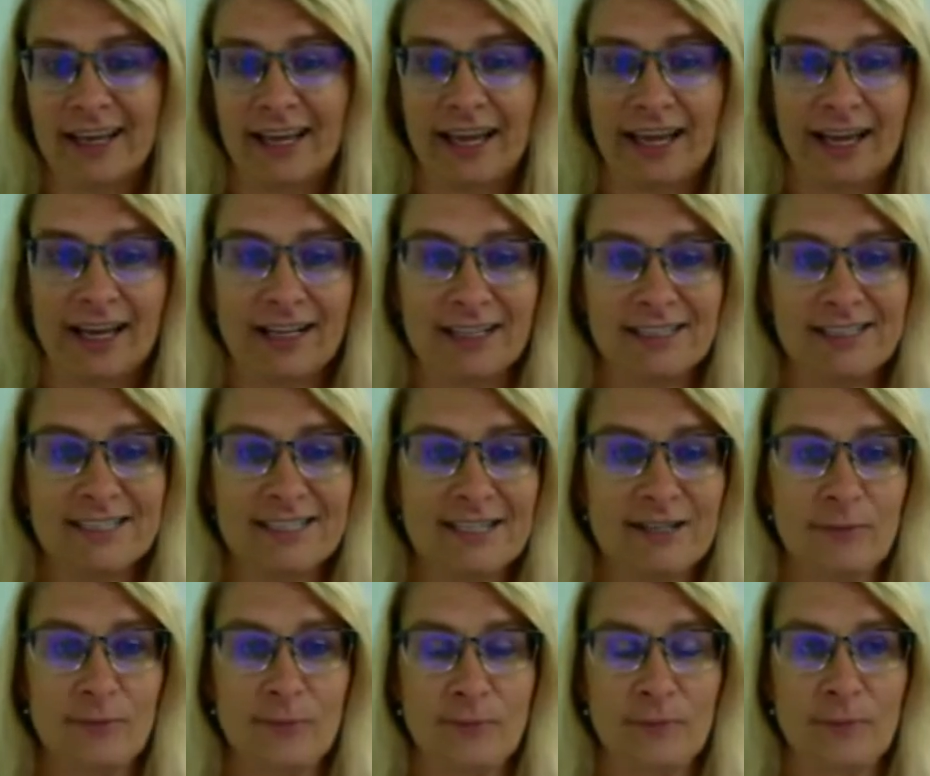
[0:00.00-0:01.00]
And
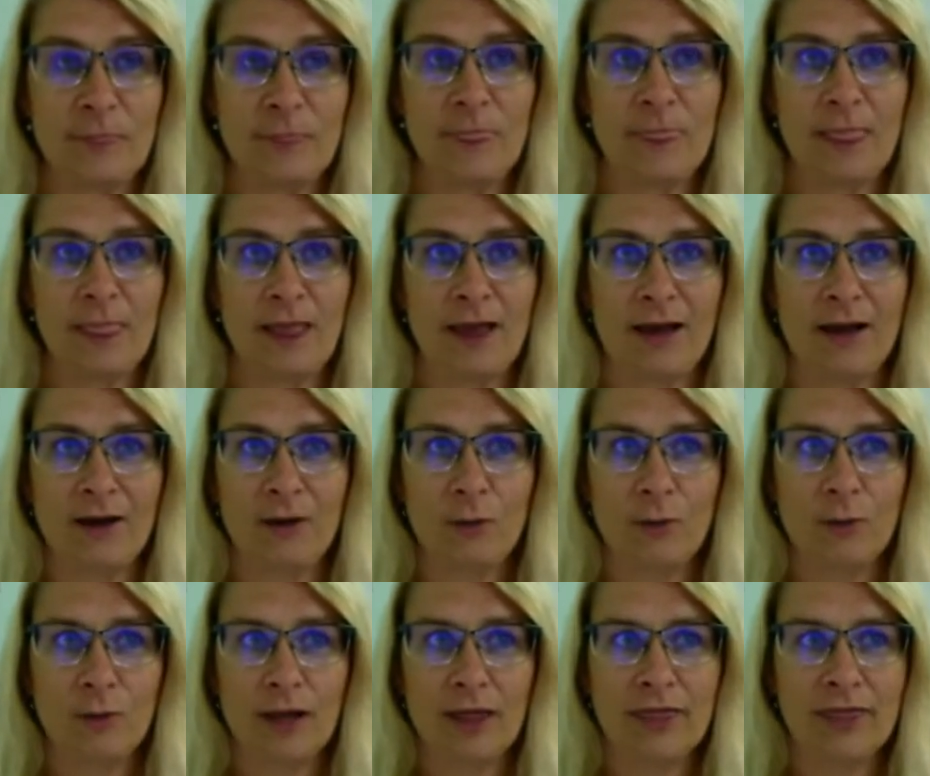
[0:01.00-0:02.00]

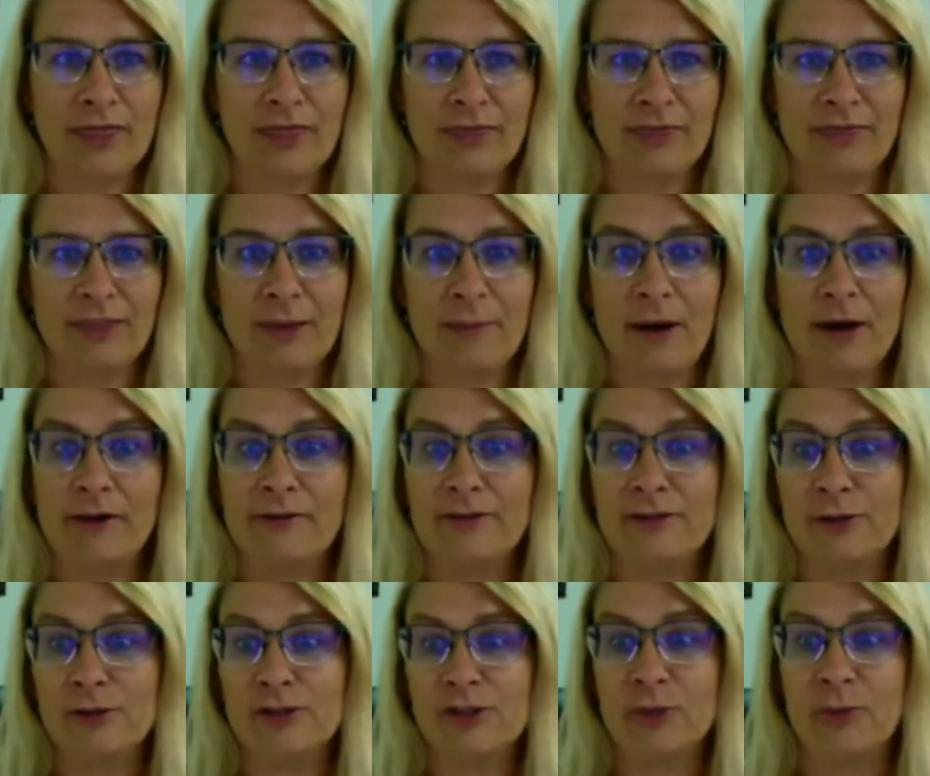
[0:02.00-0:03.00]
with the amount of
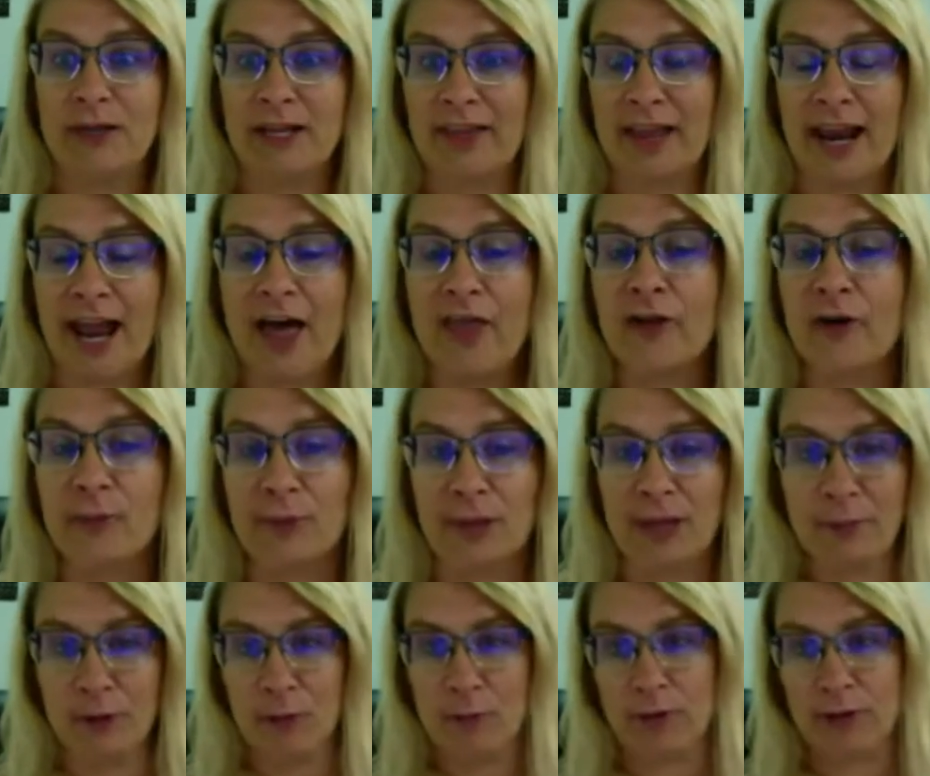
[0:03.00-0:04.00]
social media that other
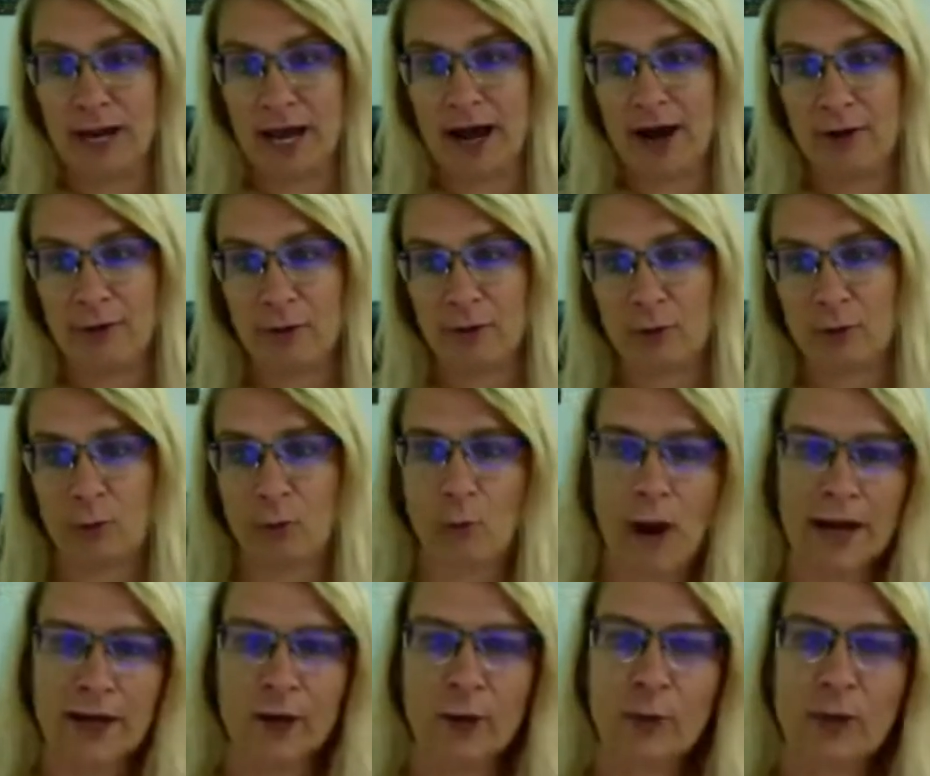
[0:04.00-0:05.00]
people put out,
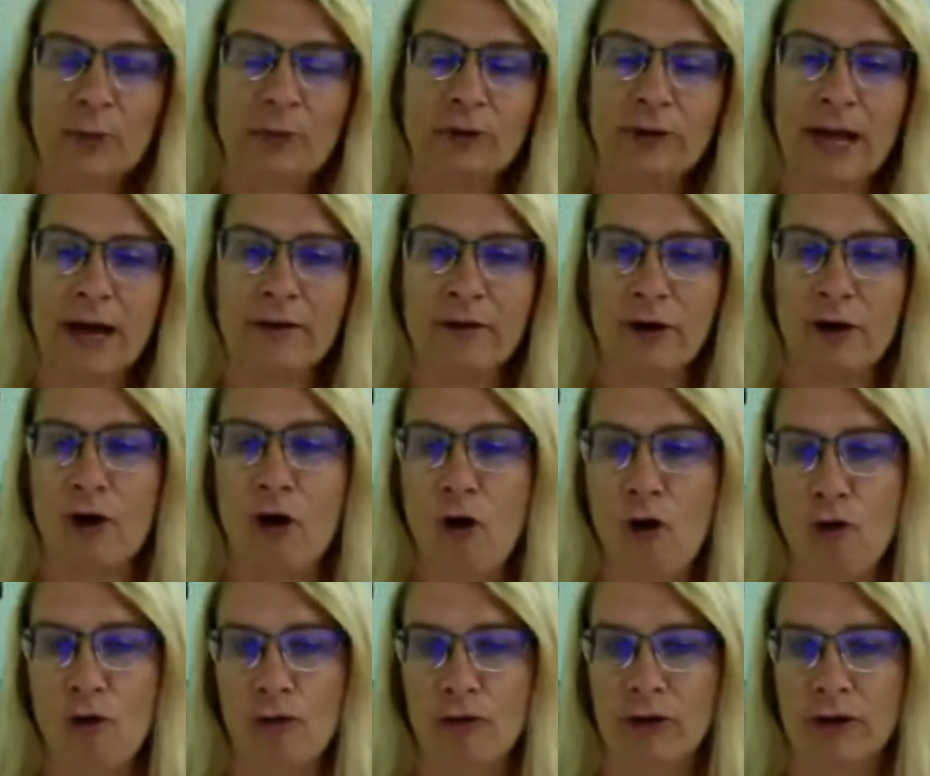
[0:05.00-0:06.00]
why don't we put out our
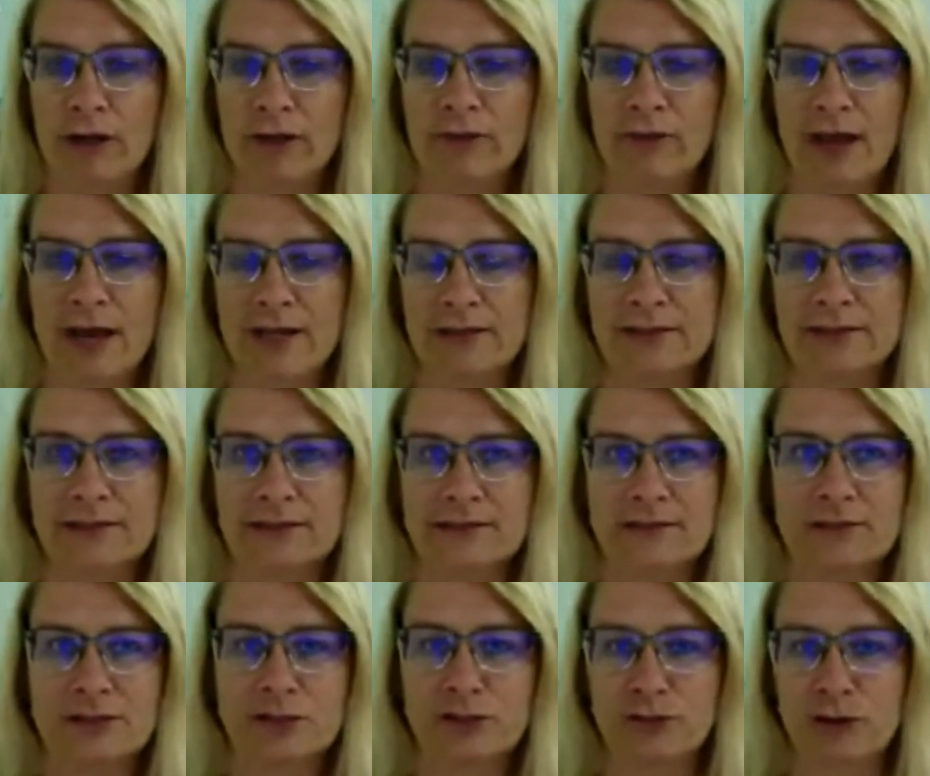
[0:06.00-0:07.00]
own that's
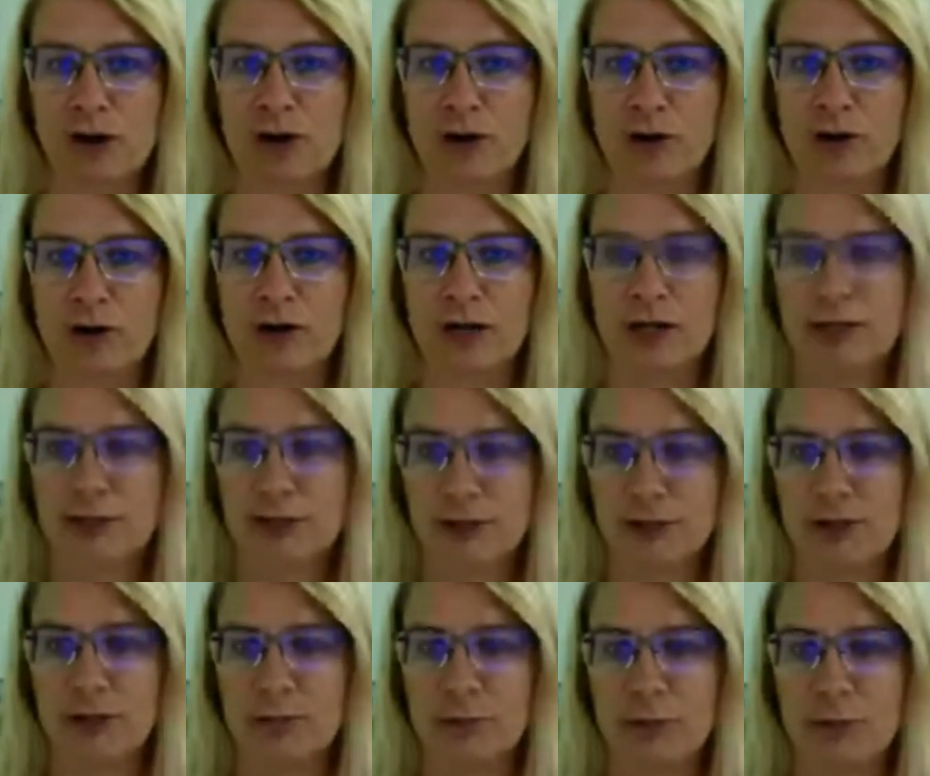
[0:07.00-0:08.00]
stronger and
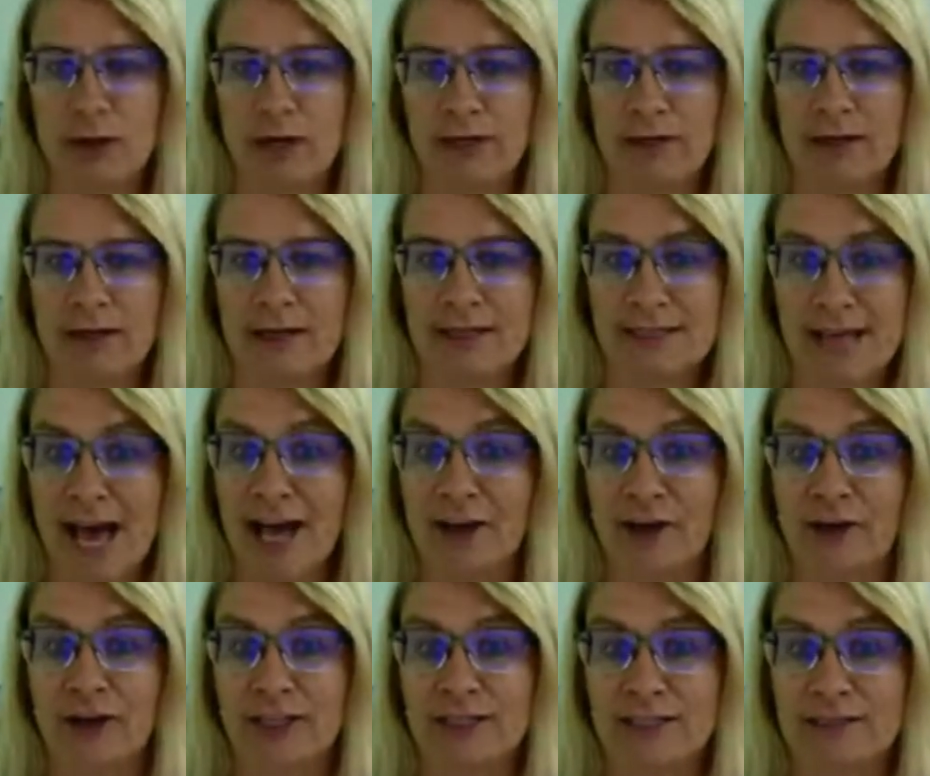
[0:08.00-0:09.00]
to the point and is
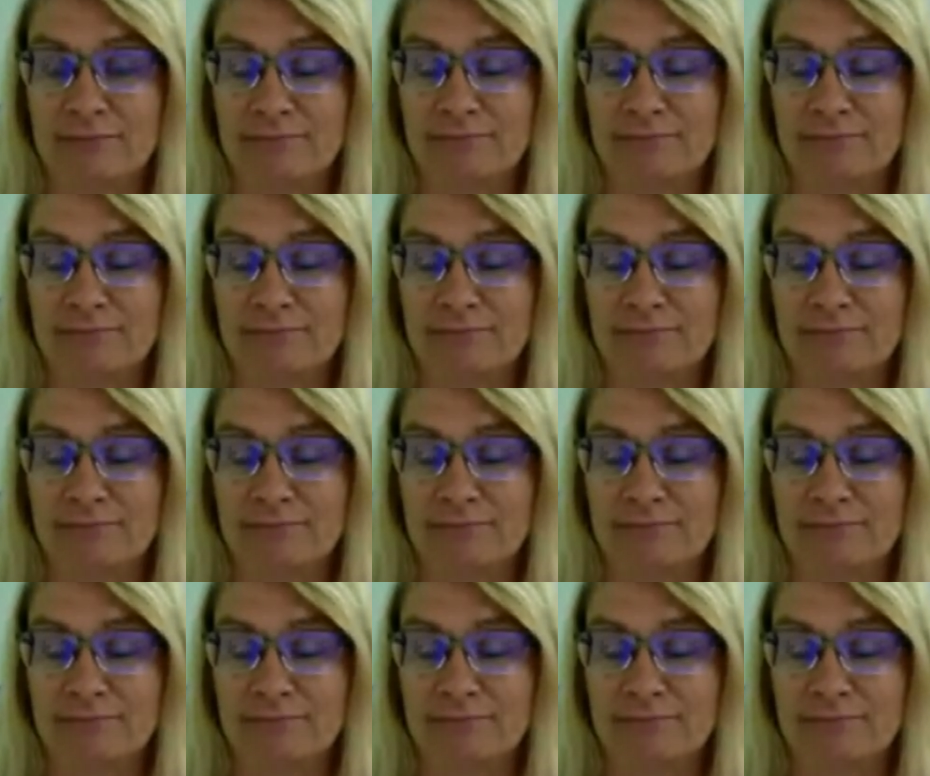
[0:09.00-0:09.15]
accurate?